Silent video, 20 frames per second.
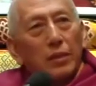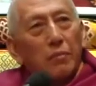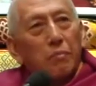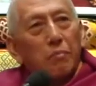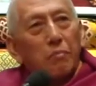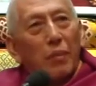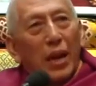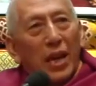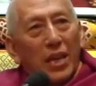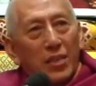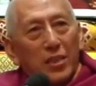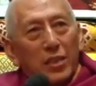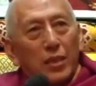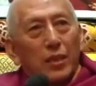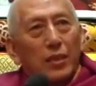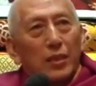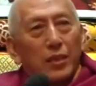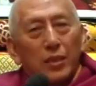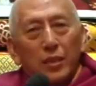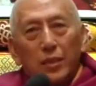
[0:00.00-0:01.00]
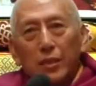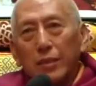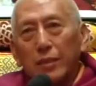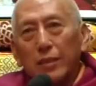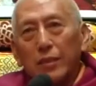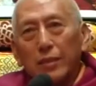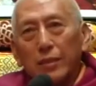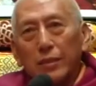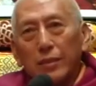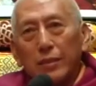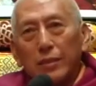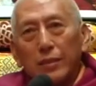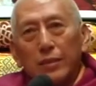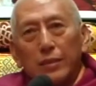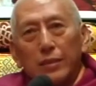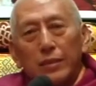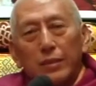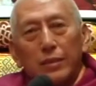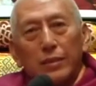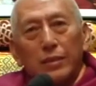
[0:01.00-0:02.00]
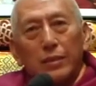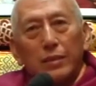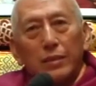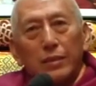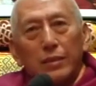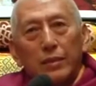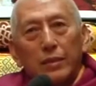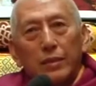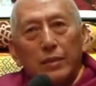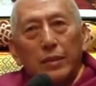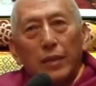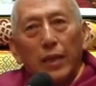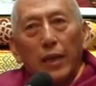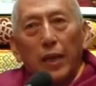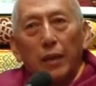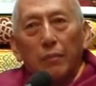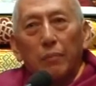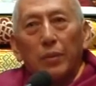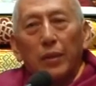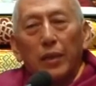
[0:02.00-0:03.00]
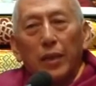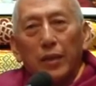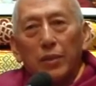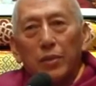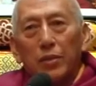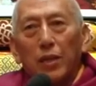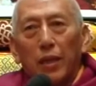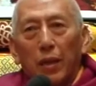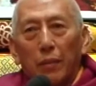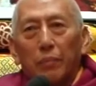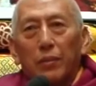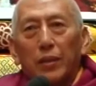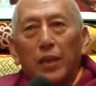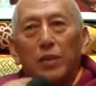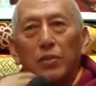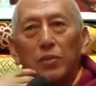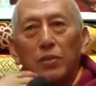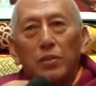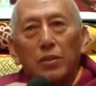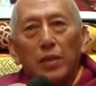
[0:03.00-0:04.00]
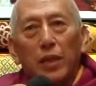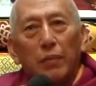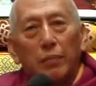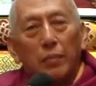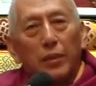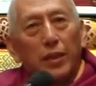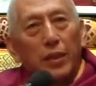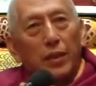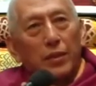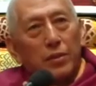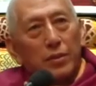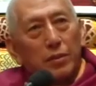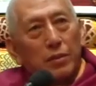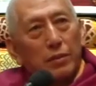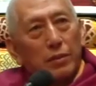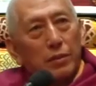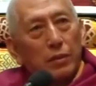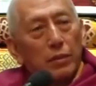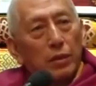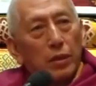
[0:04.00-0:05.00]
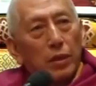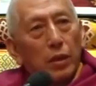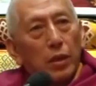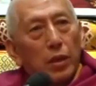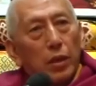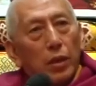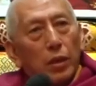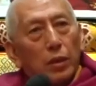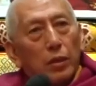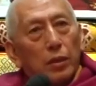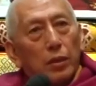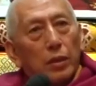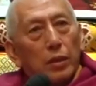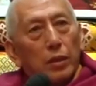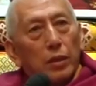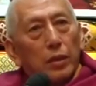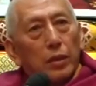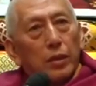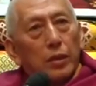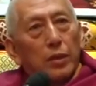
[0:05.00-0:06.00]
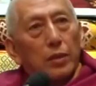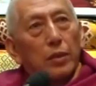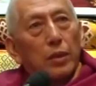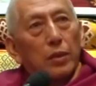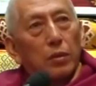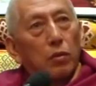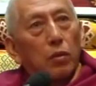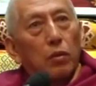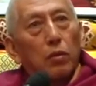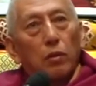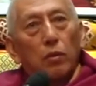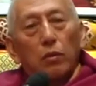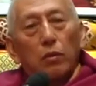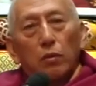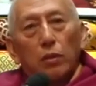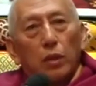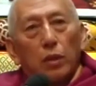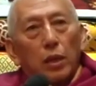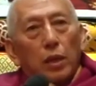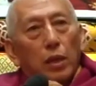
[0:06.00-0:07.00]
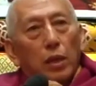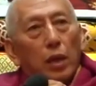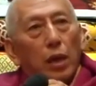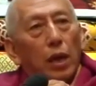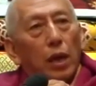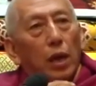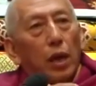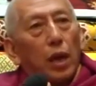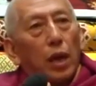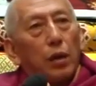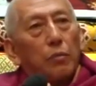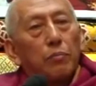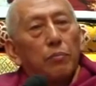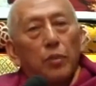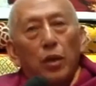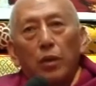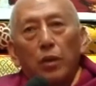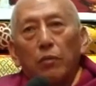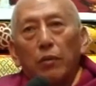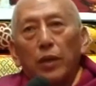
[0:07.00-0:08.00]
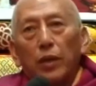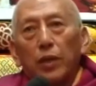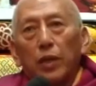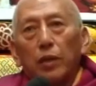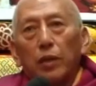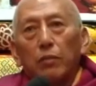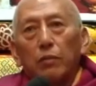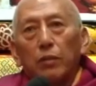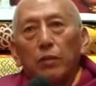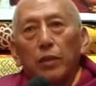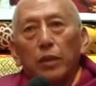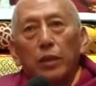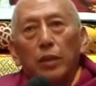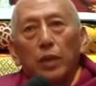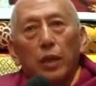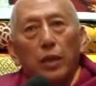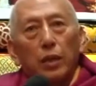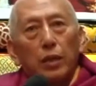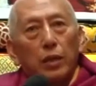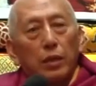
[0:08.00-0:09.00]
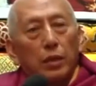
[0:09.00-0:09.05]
measure the happiness? Happiness is happiness. She says, no, I'm working on the